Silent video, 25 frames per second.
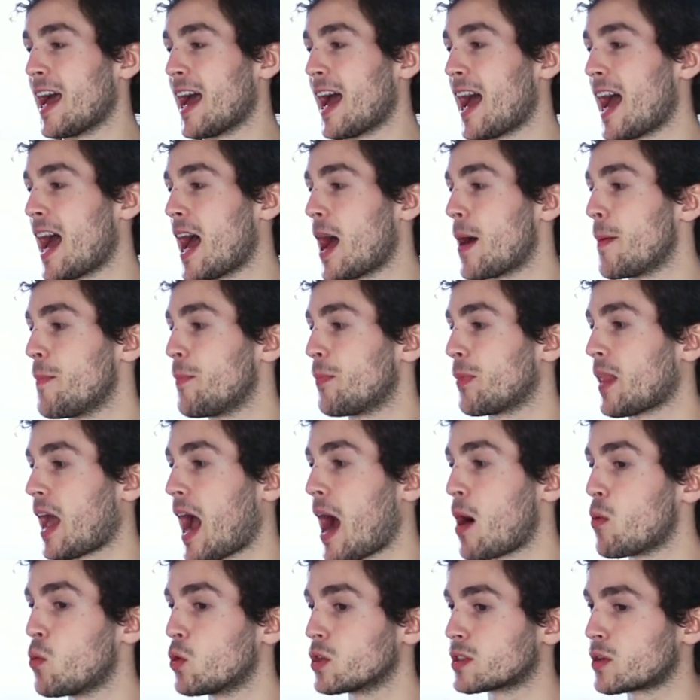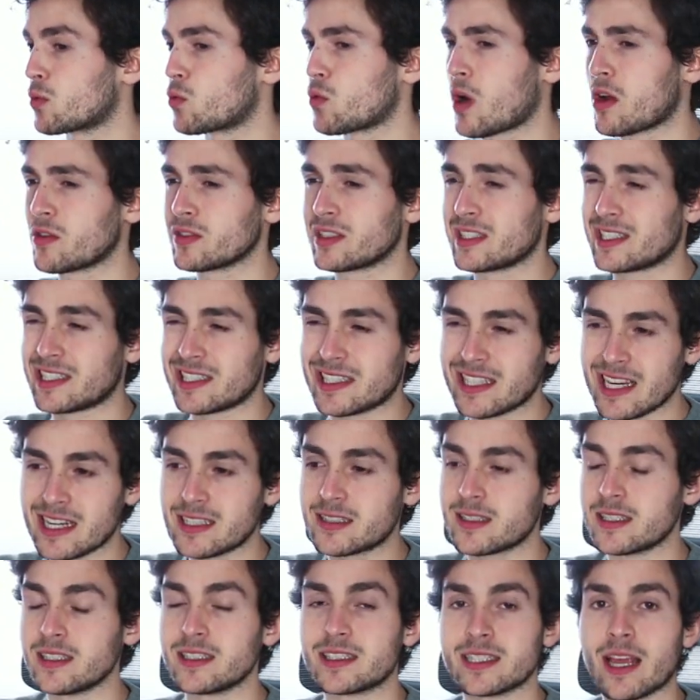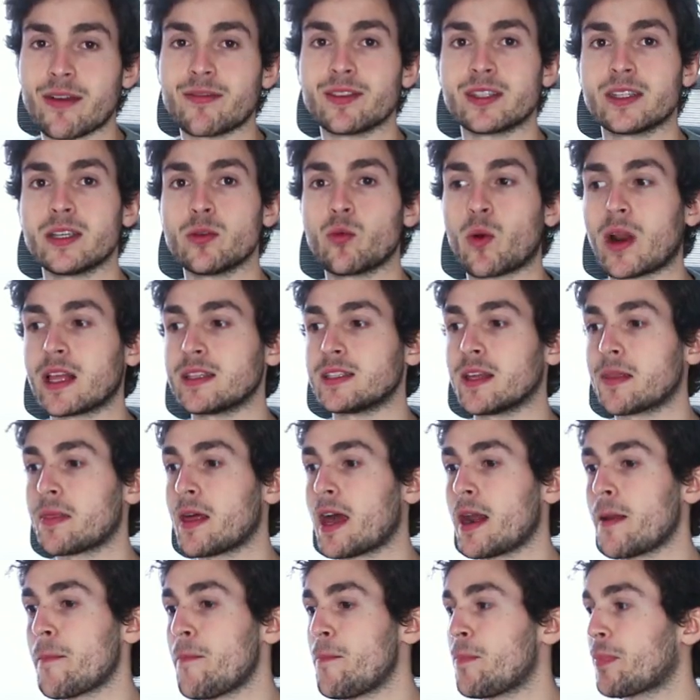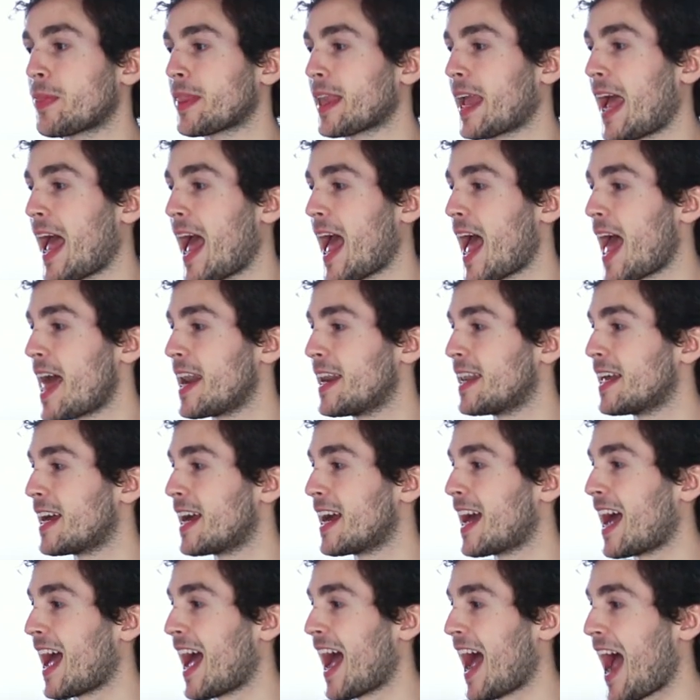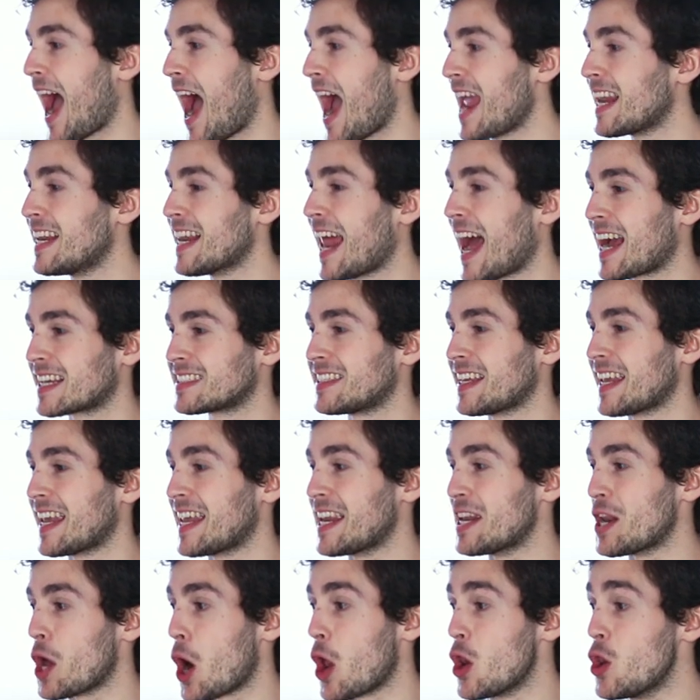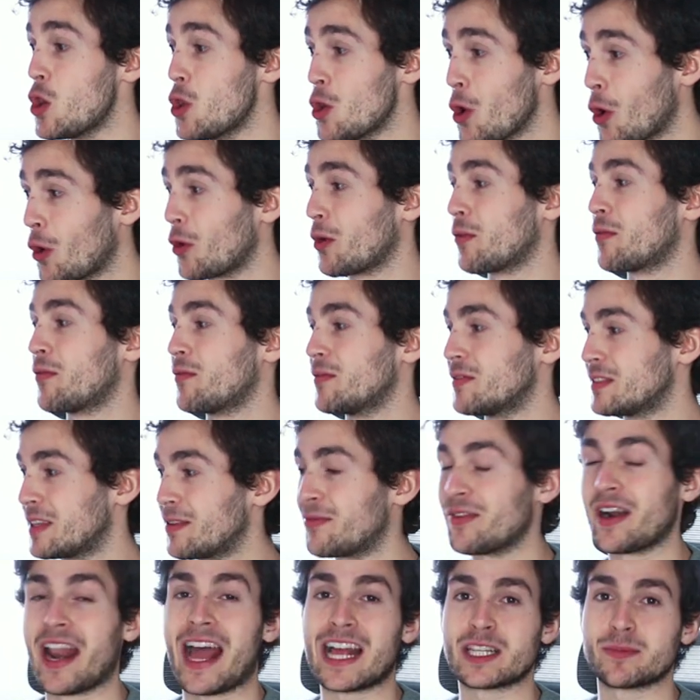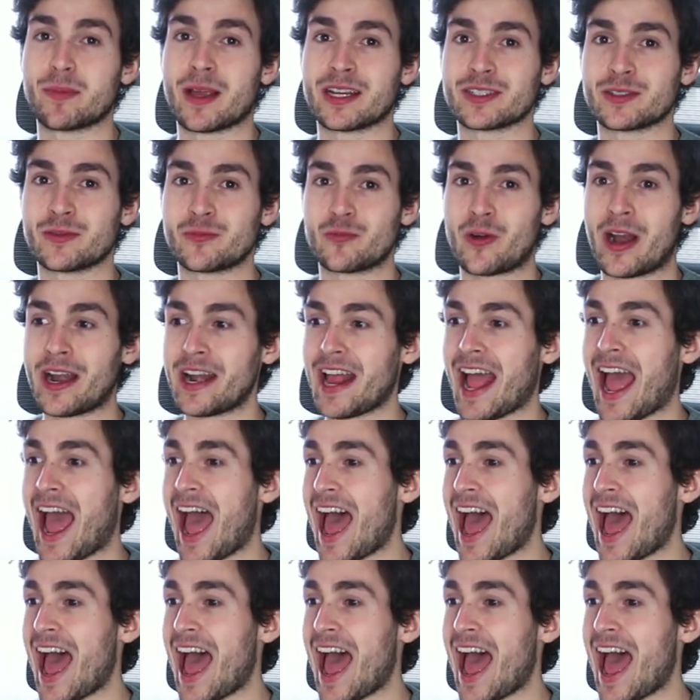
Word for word: um, I was around 16, 17 when I did that and uh, I lacked in a lot of different aspects, right?